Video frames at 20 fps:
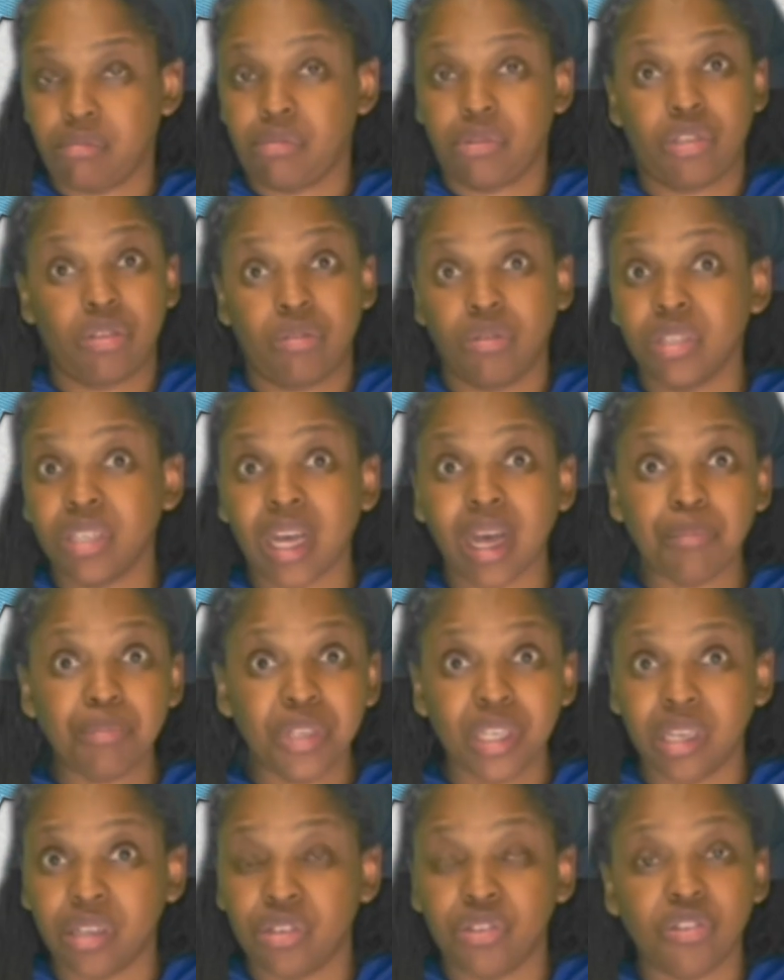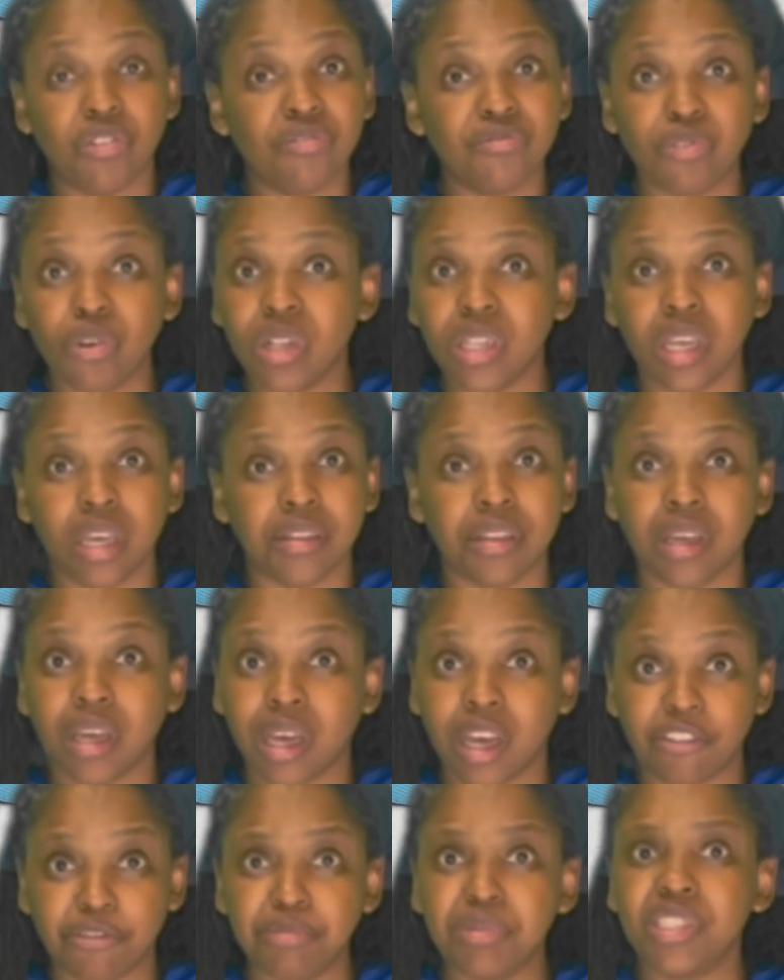You don't come here, you don't fall here. The
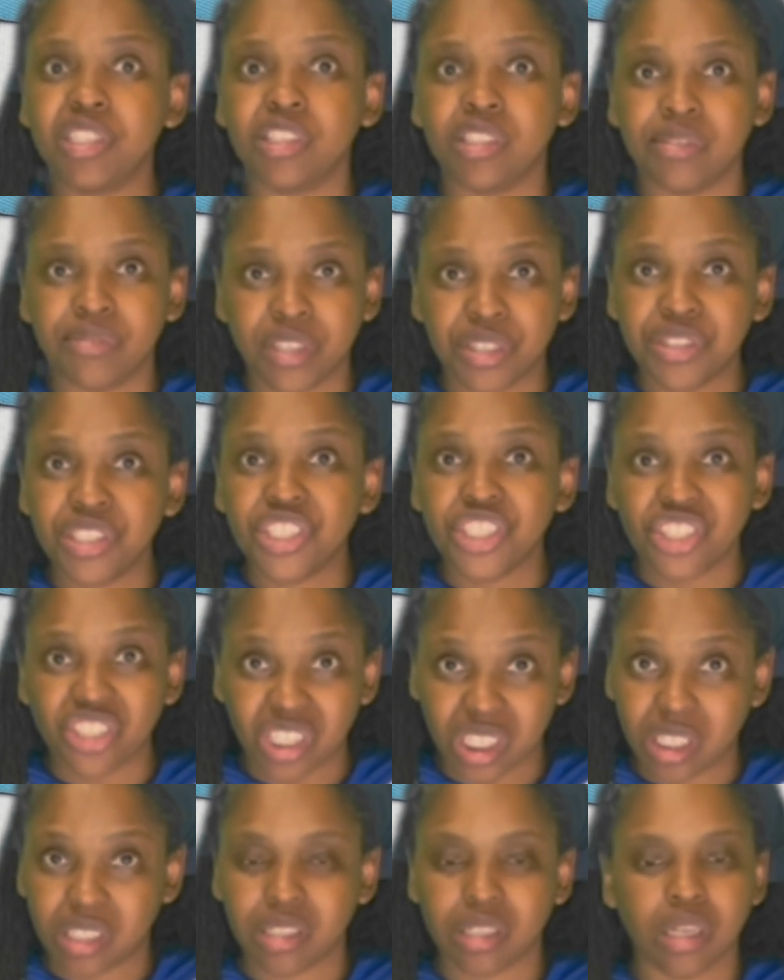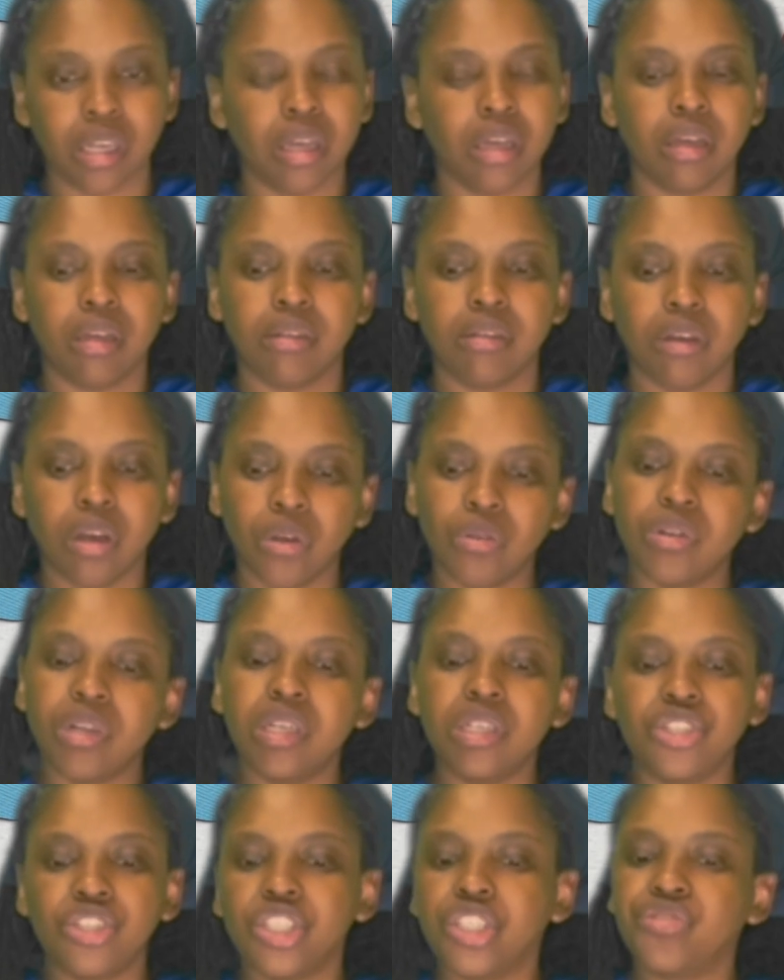government is very strict.
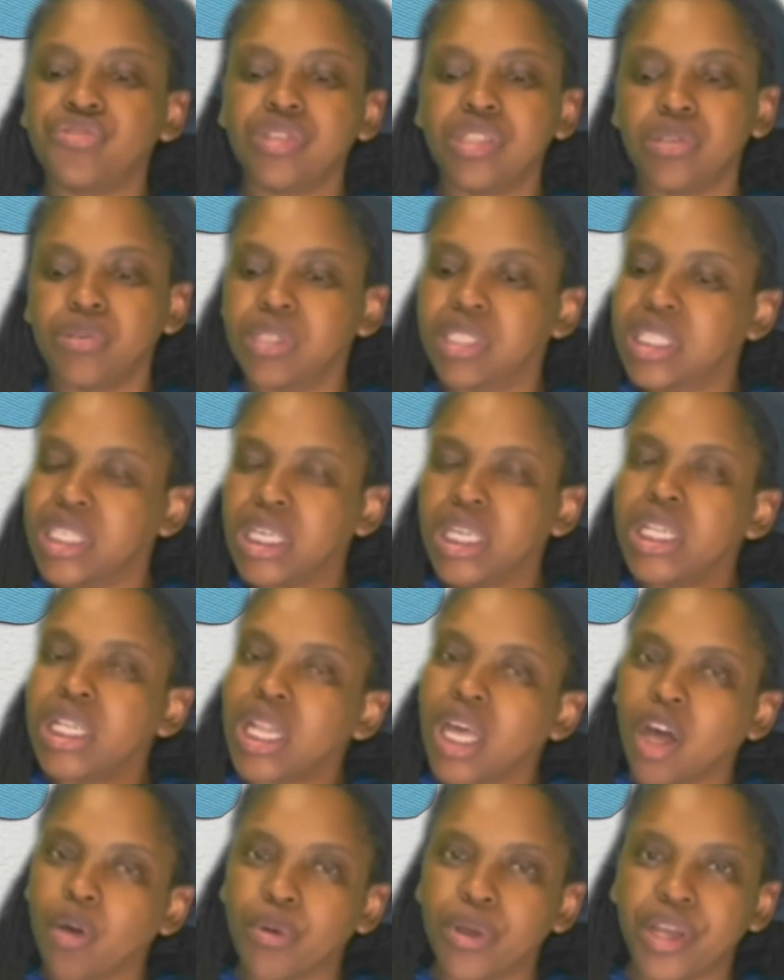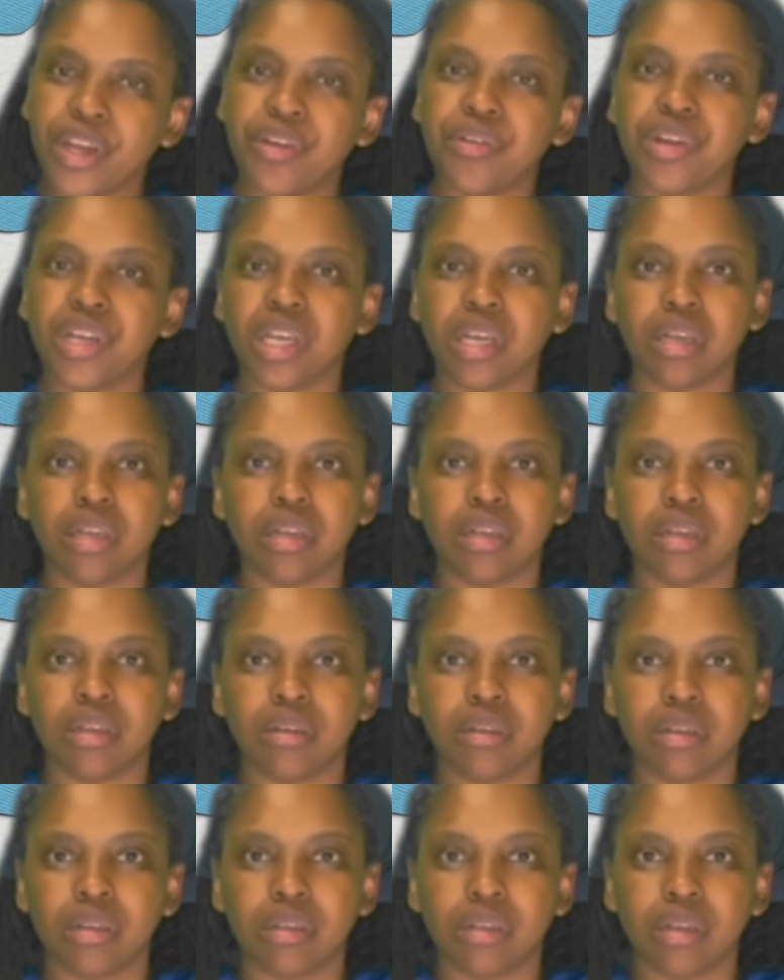Only children within our area
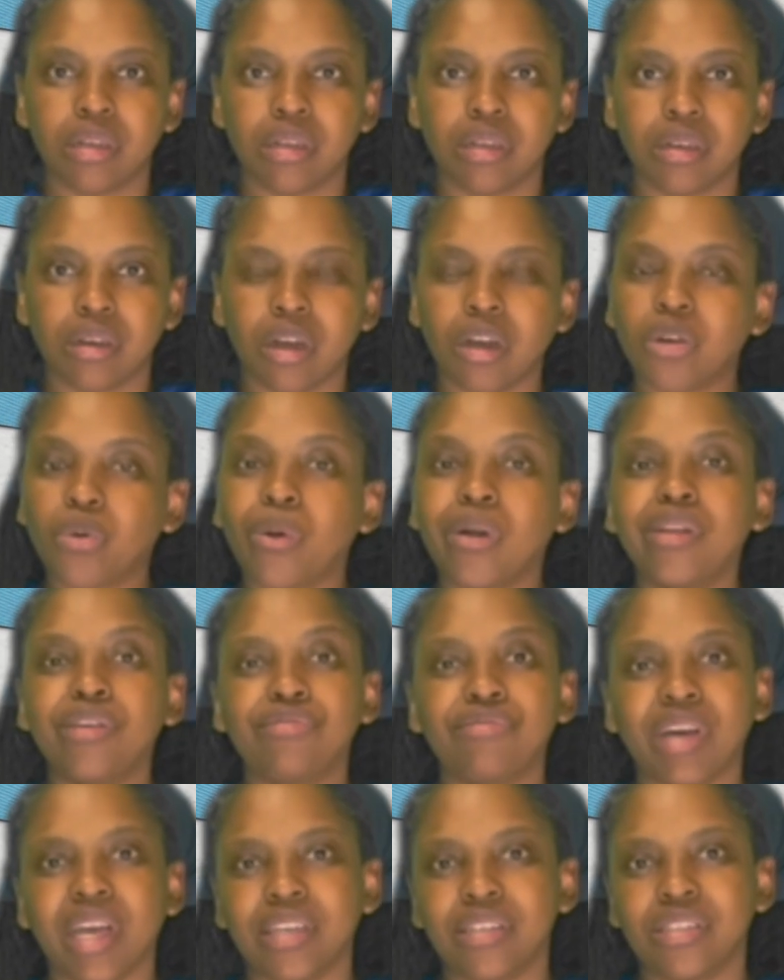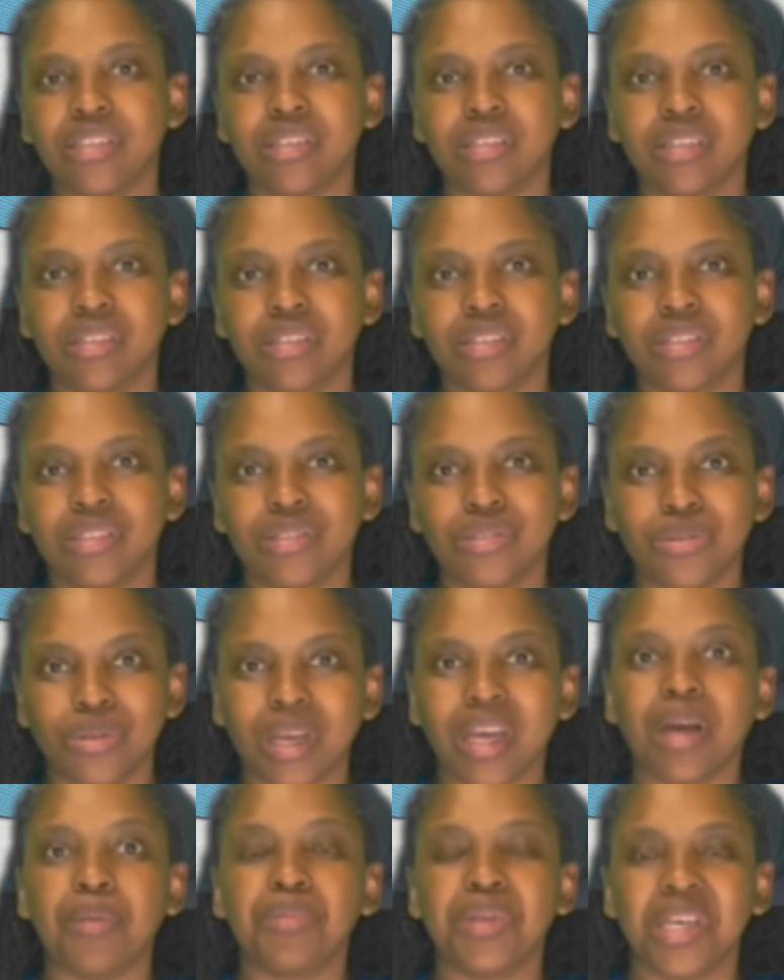are qualified to
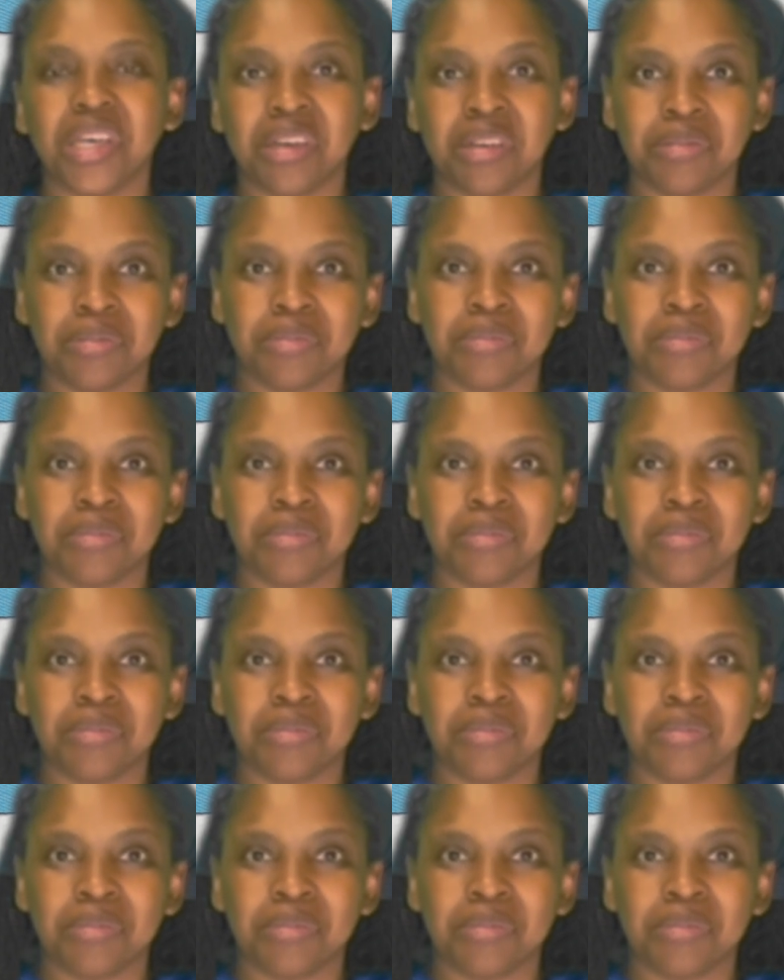come here.